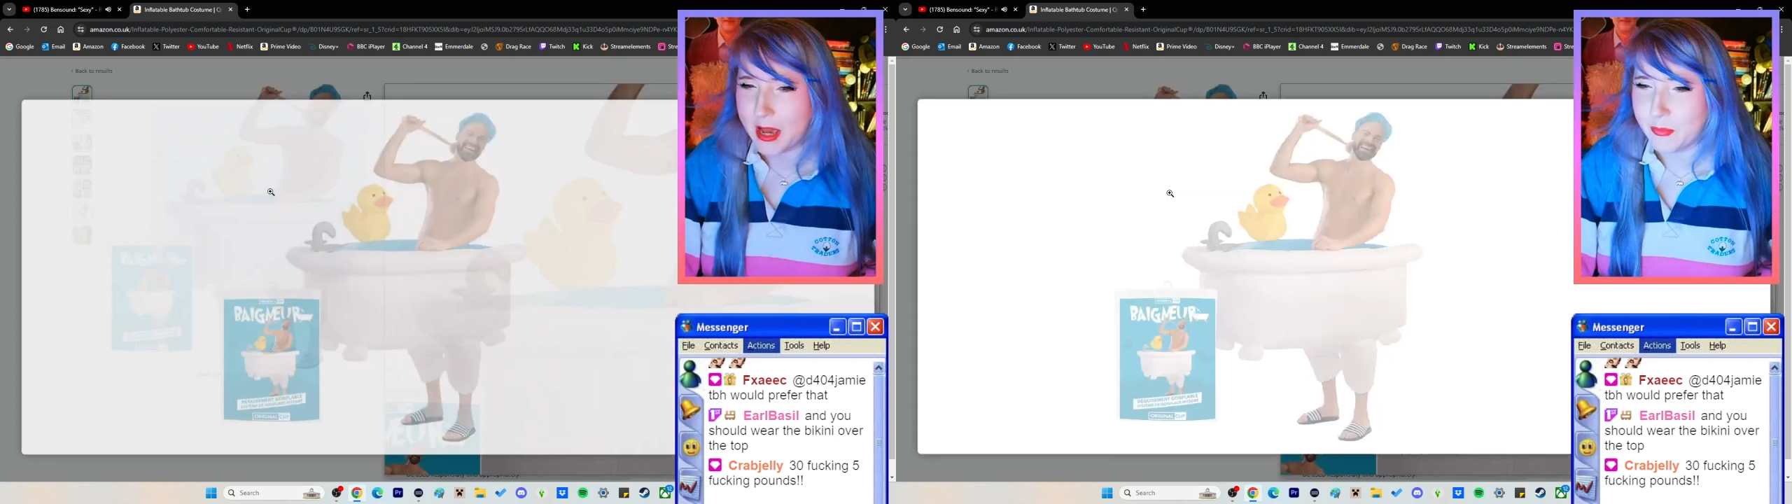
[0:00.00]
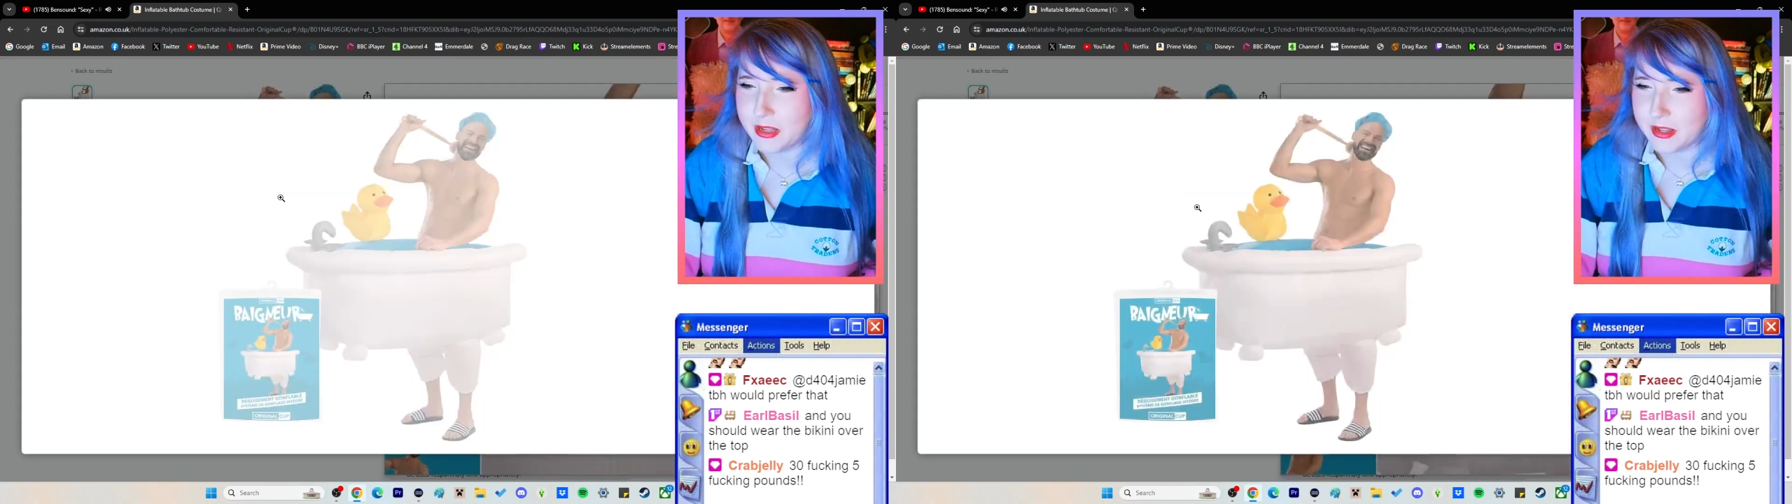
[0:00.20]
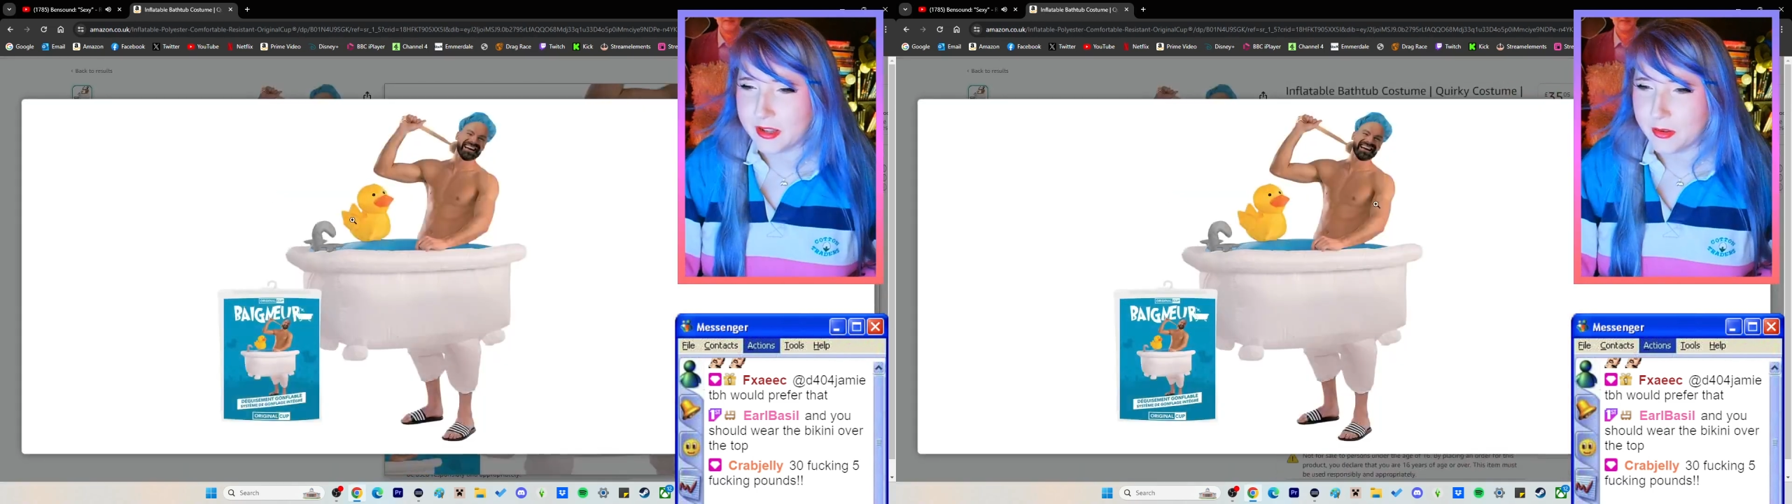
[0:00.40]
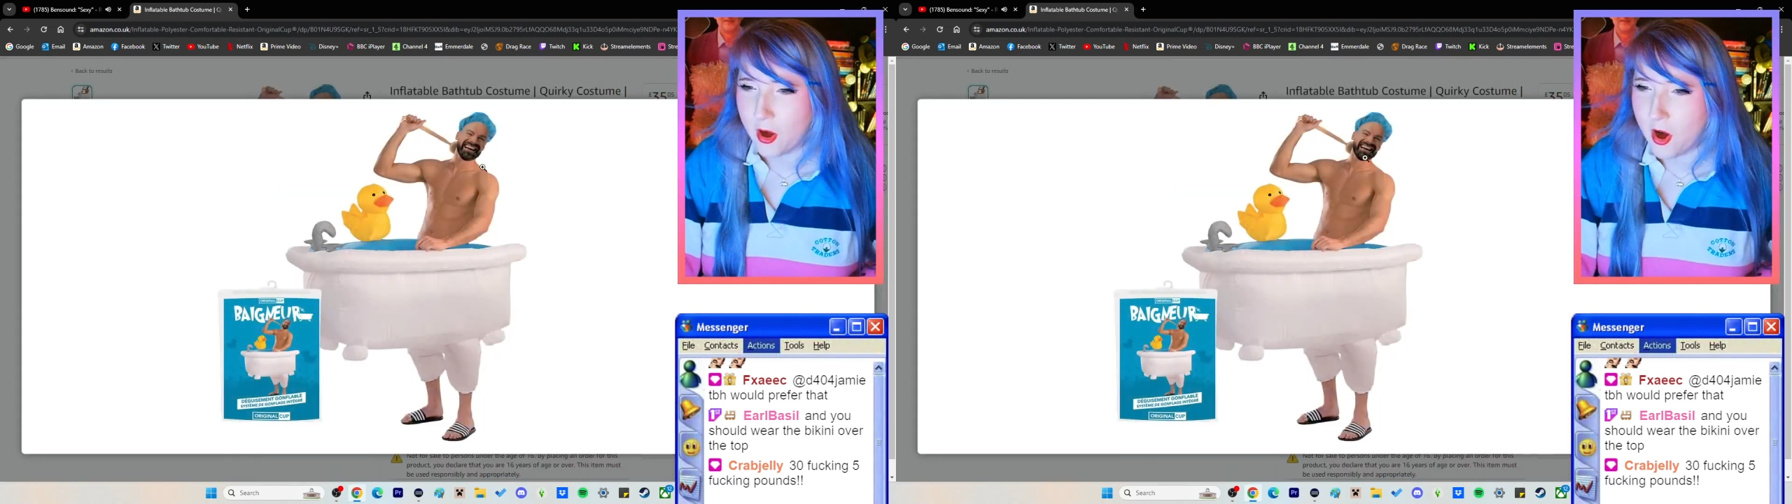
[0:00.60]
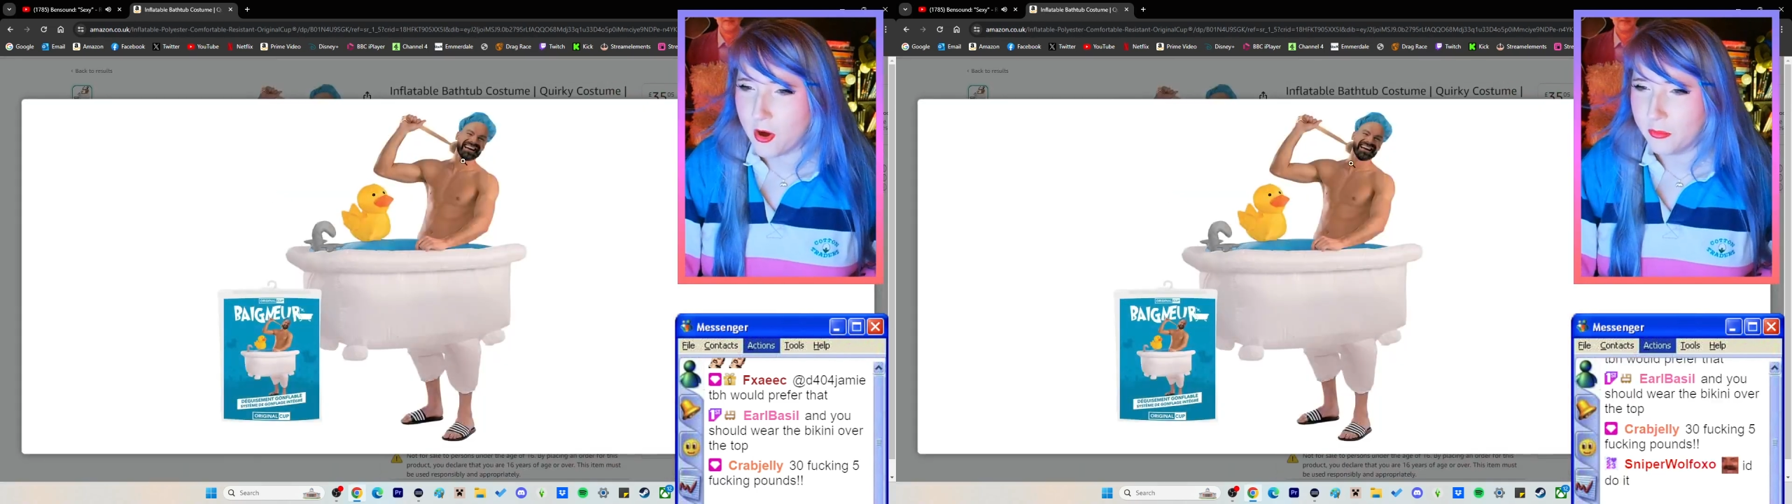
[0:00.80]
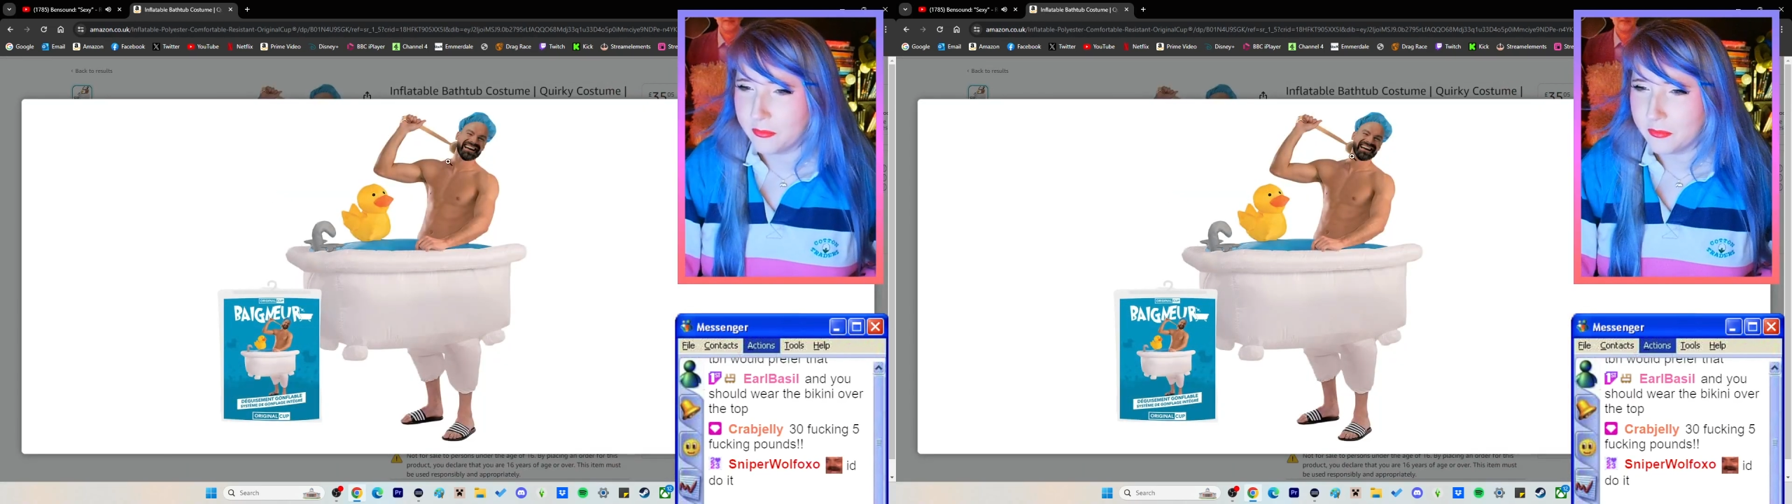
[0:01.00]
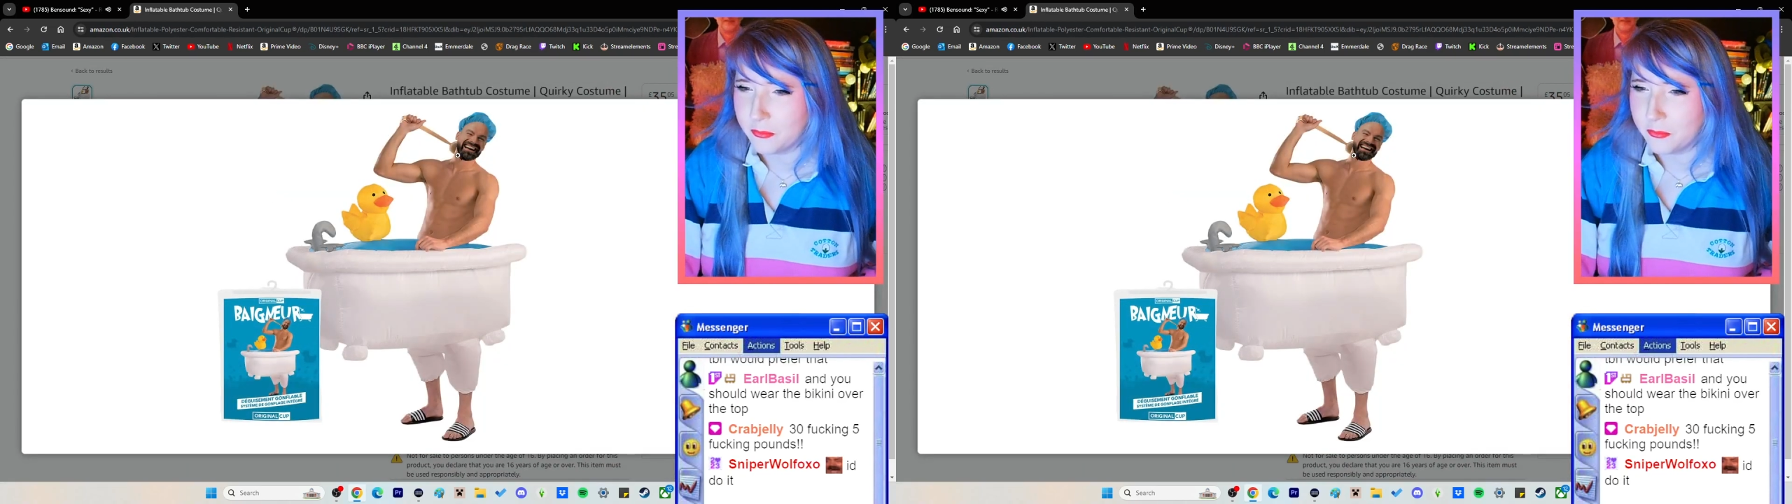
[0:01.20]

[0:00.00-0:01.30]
can we? Oh